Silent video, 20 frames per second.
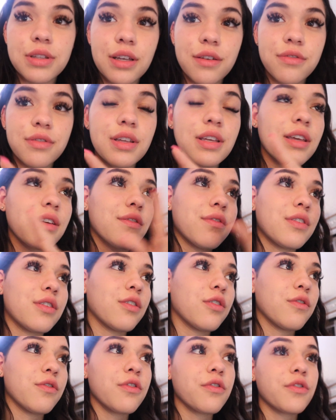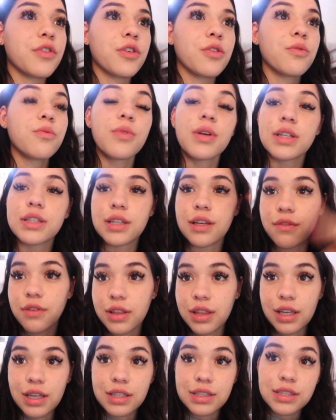definitely give an overview once
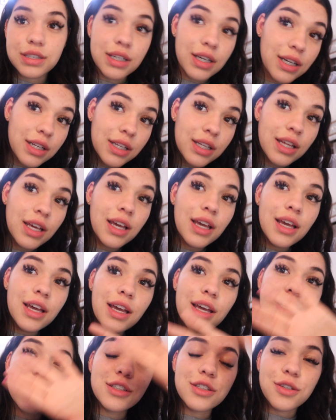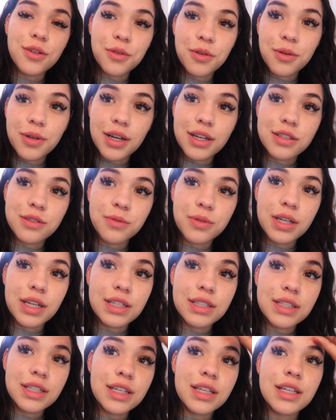everything is done and show you guys what I
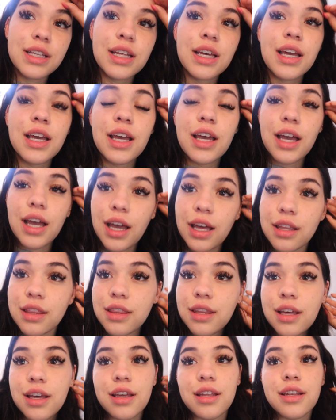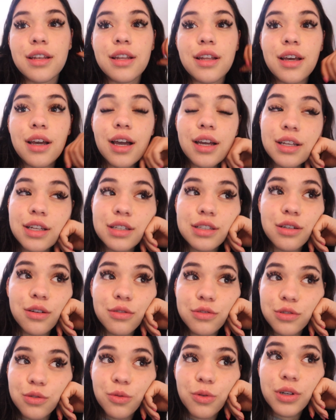did. And then I need to
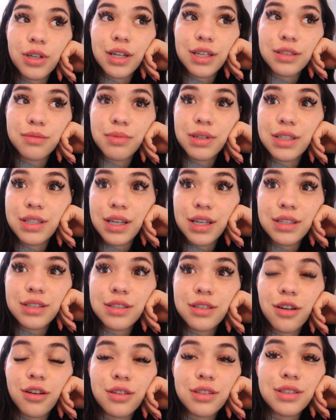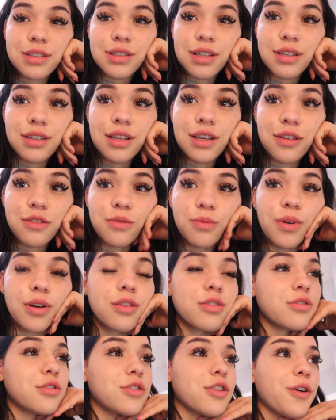also organize my desk on Sunday as
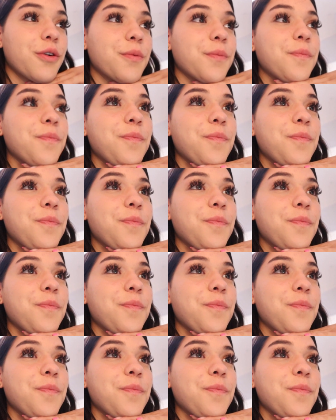well. So